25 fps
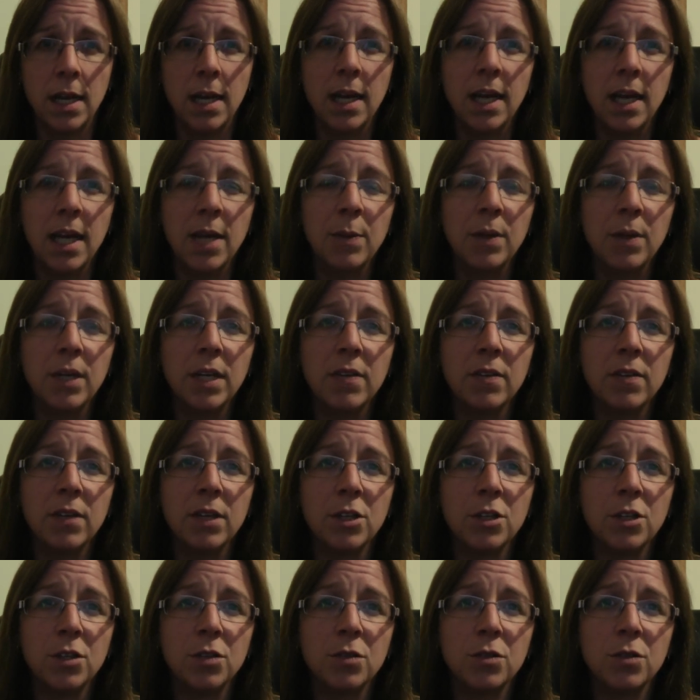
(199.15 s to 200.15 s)
He believed that
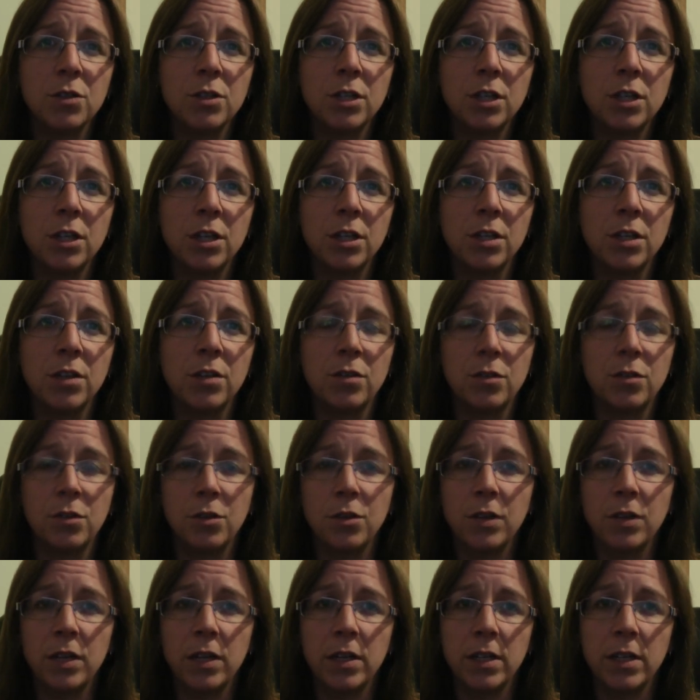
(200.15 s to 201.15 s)
children learned
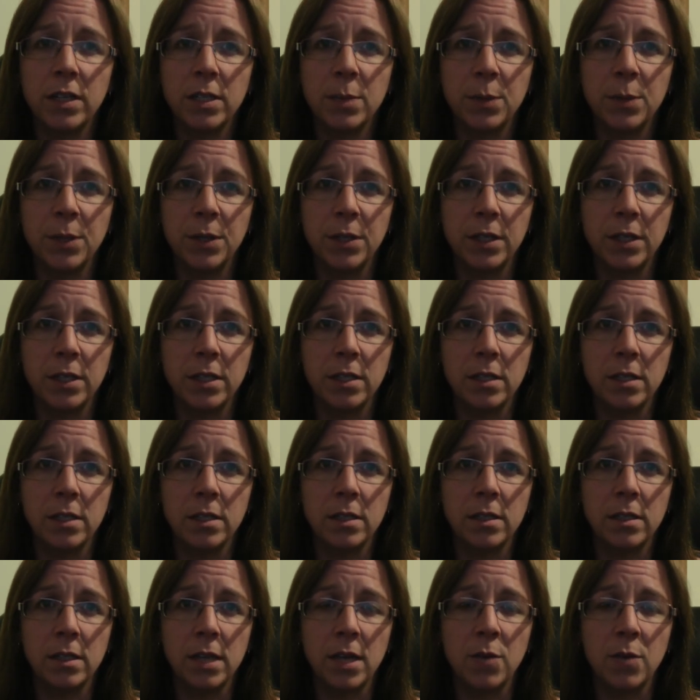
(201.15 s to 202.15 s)
through their
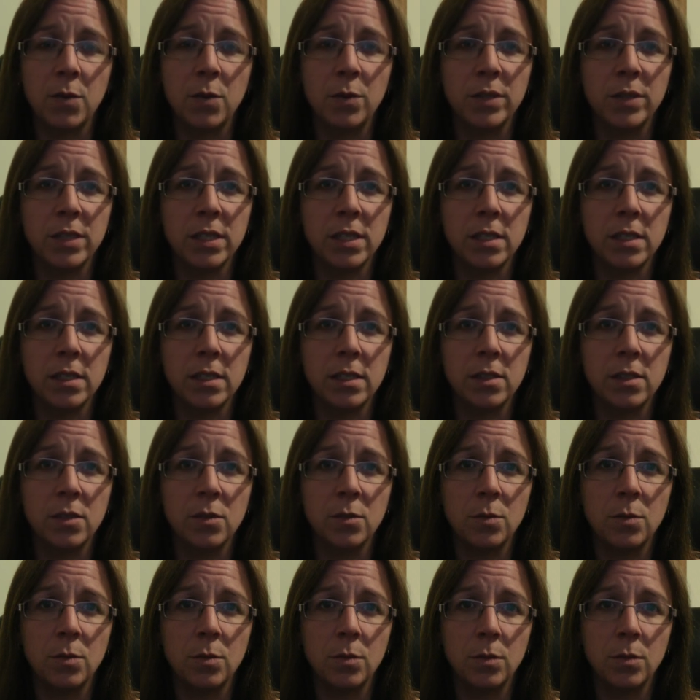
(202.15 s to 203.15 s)
experiences, and what was
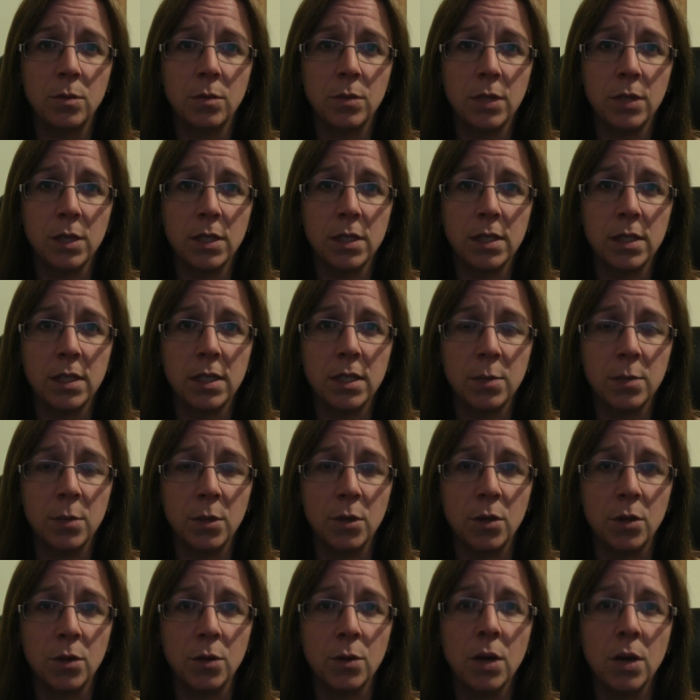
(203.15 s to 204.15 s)
considered
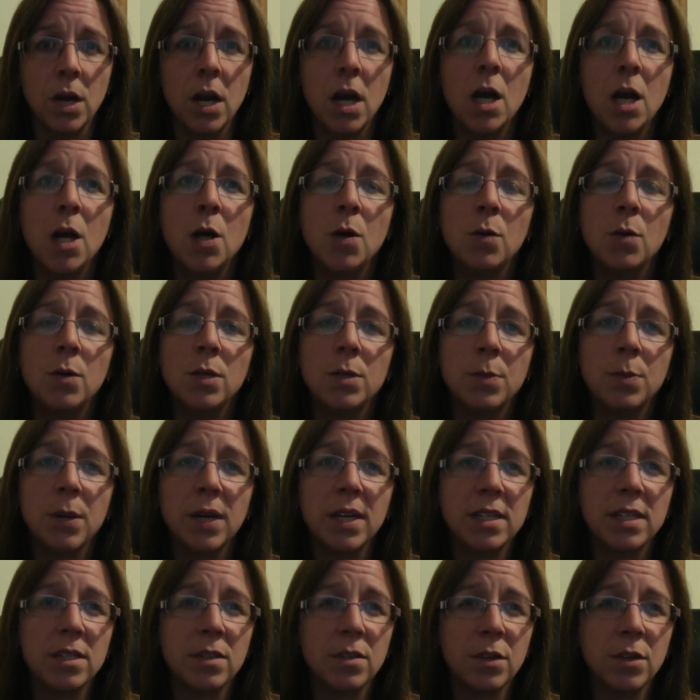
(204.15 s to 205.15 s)
moral was
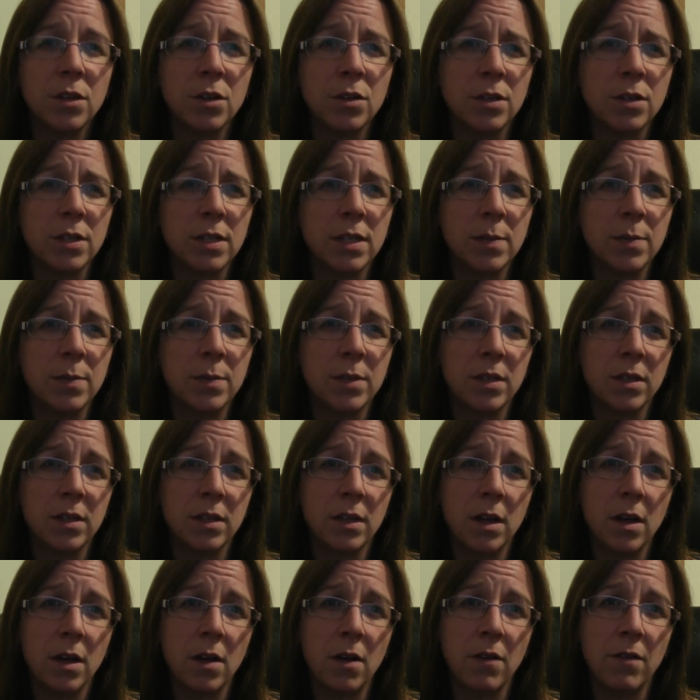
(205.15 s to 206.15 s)
based on the concept
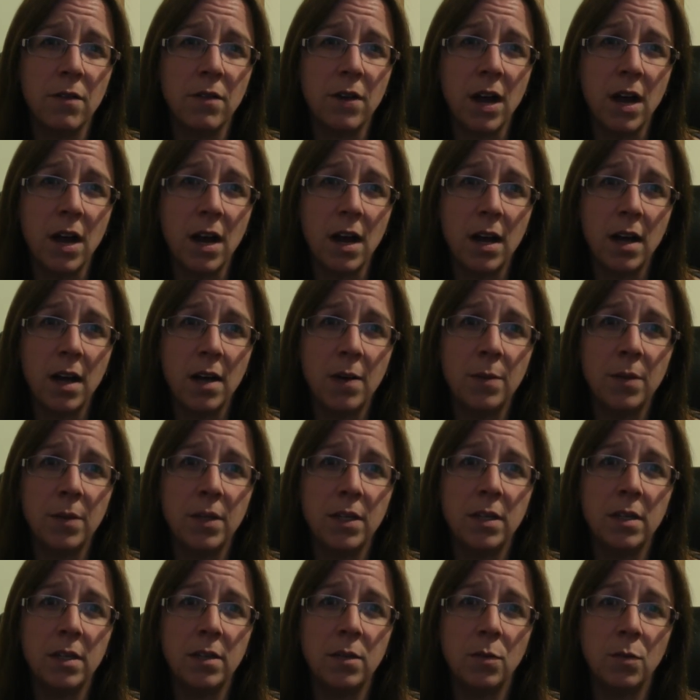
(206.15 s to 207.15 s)
of harm,
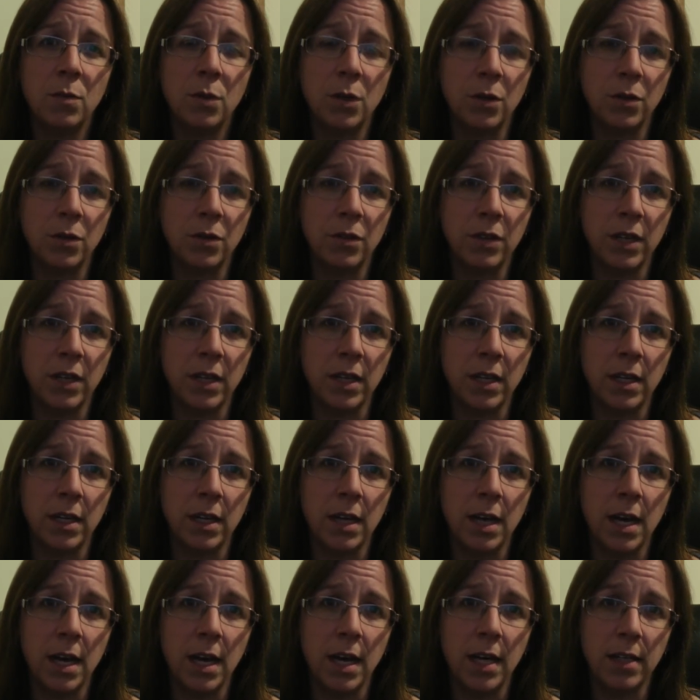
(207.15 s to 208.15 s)
welfare,
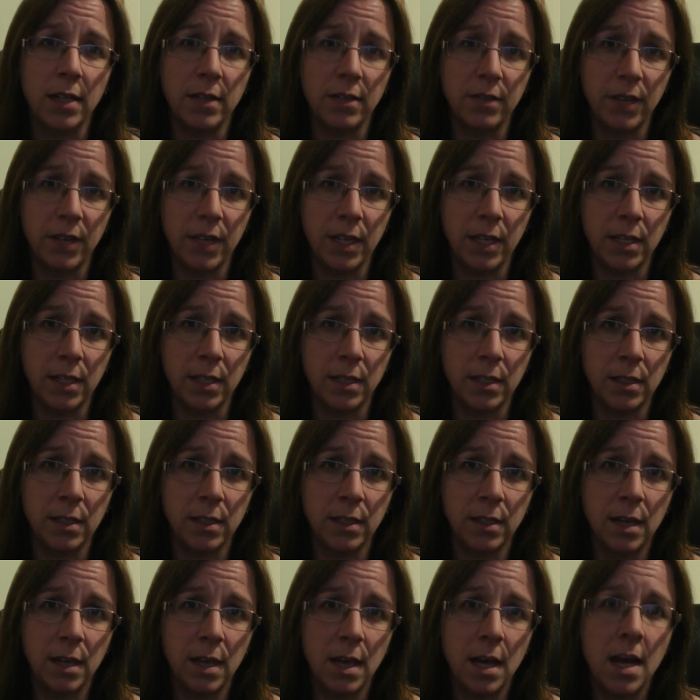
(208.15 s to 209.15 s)
and
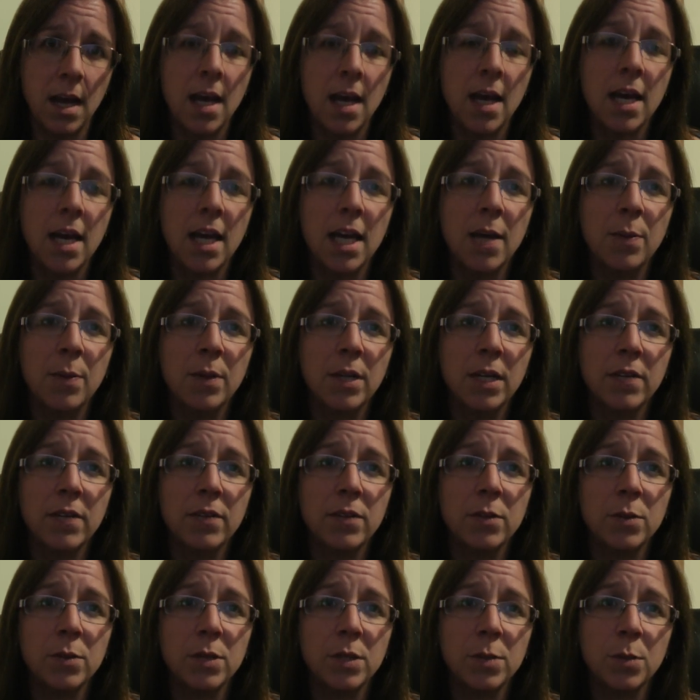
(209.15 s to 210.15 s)
fairness. He believed
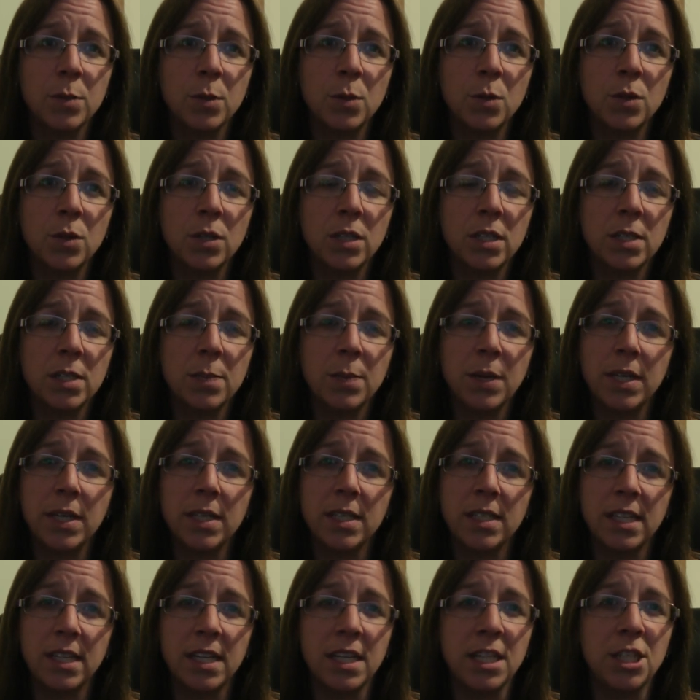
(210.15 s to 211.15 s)
it was important to base
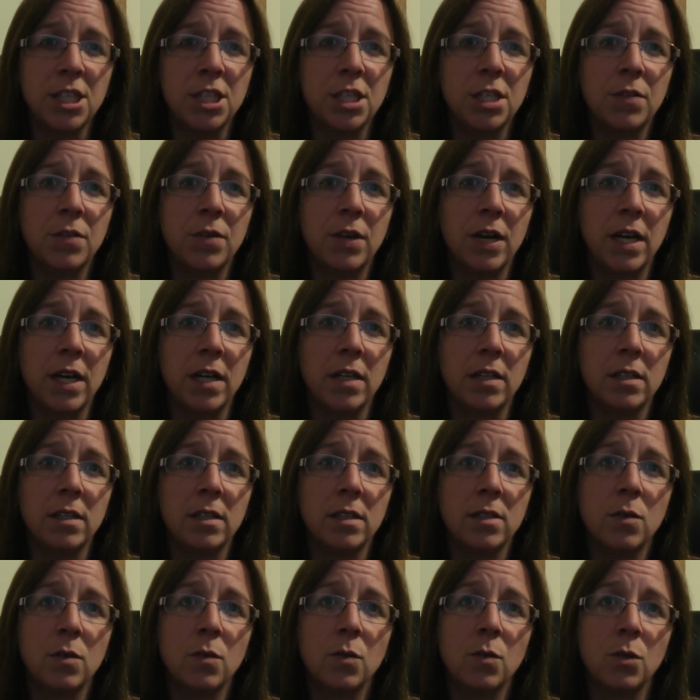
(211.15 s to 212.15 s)
teaching around
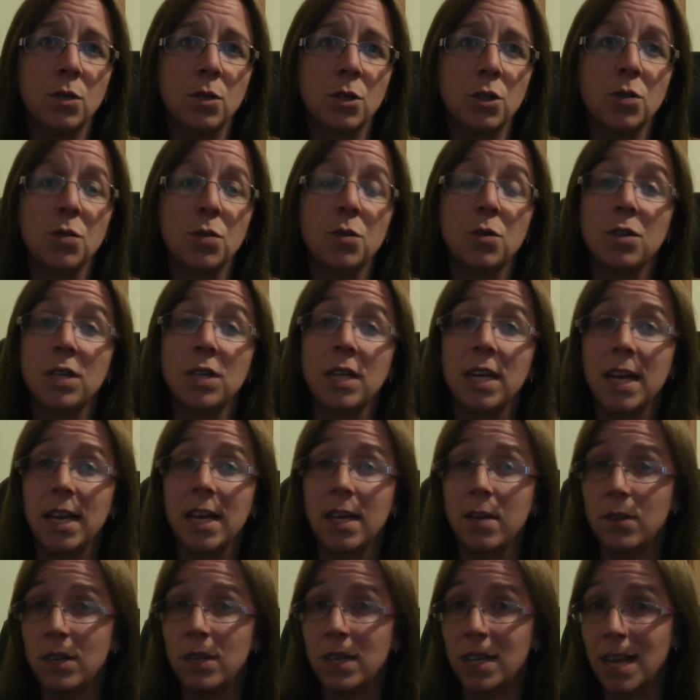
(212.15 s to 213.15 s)
what children
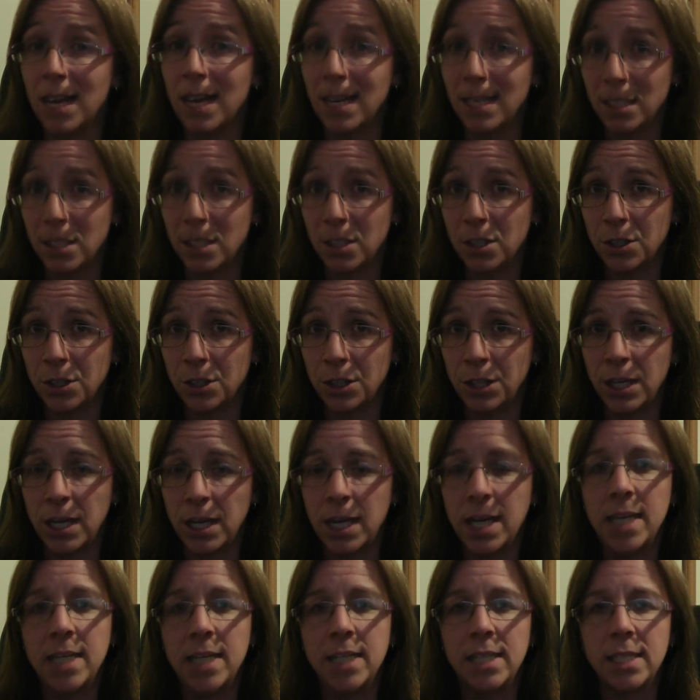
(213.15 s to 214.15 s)
can relate
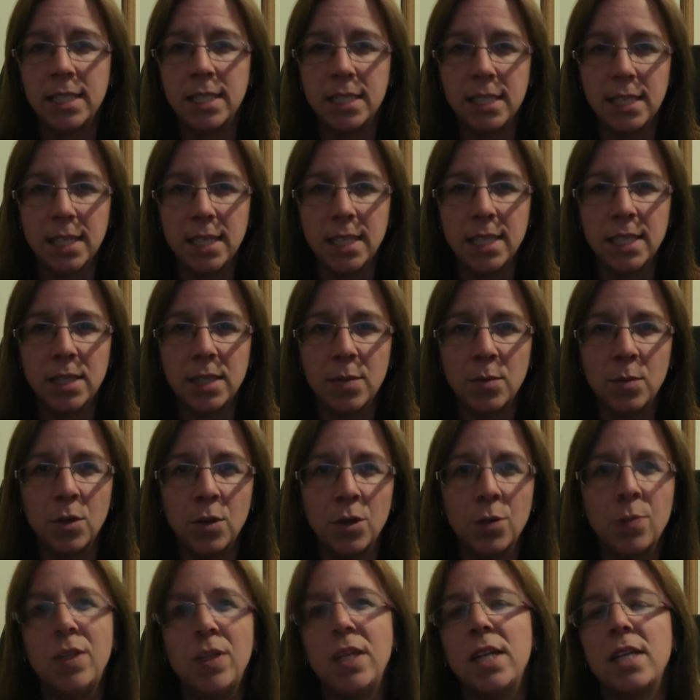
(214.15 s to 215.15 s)
to seize the
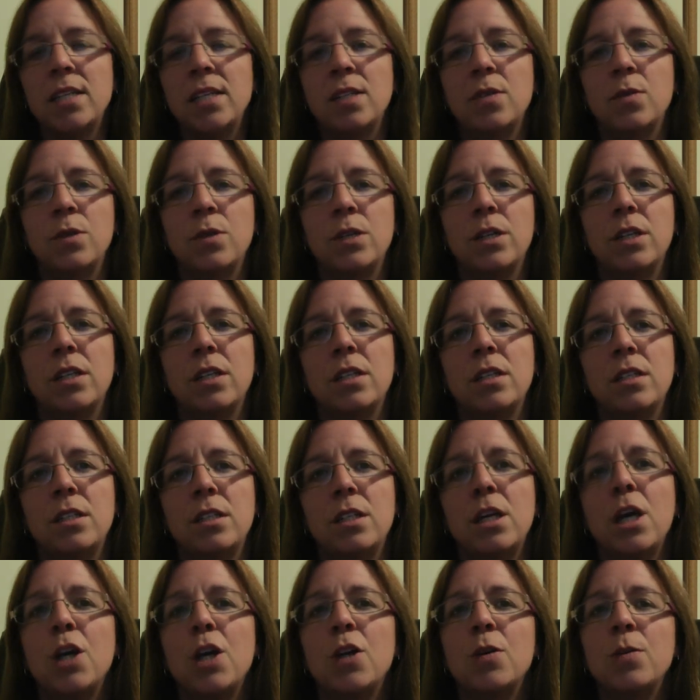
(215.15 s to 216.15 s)
moment, as it were,
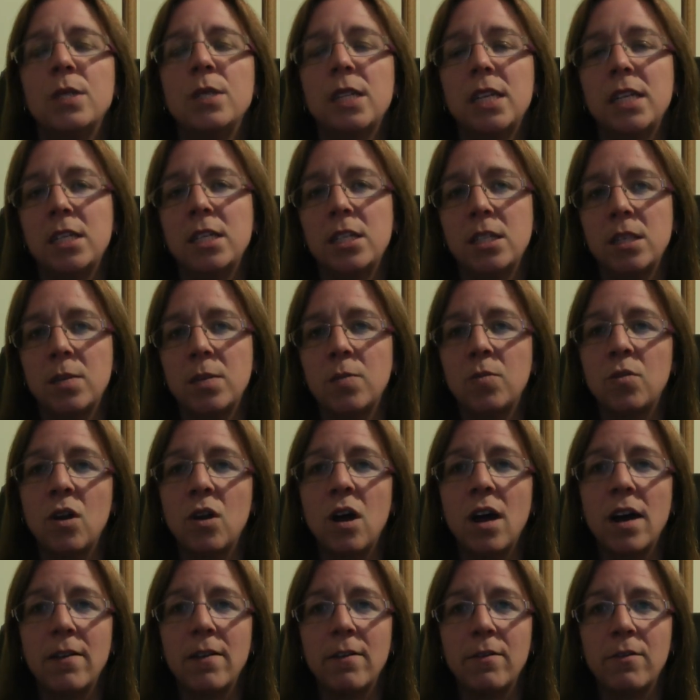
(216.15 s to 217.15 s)
to help teach them
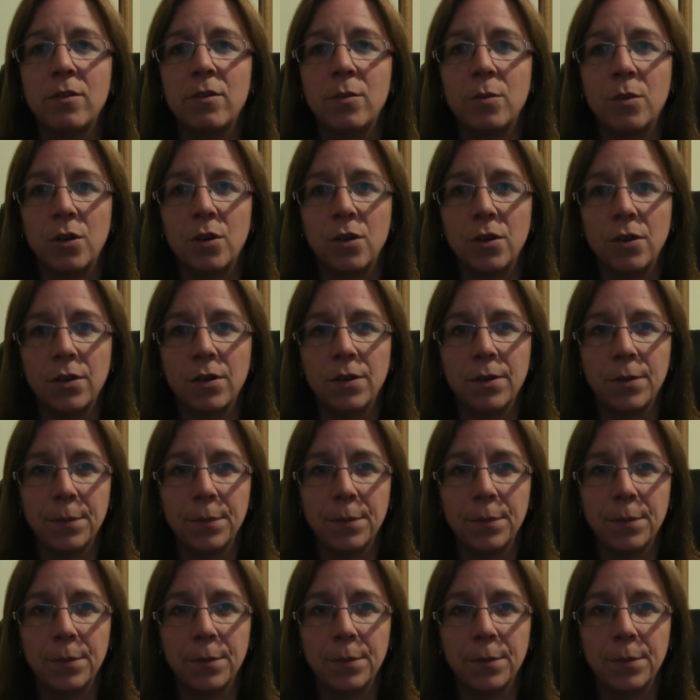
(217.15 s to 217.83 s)
right from wrong.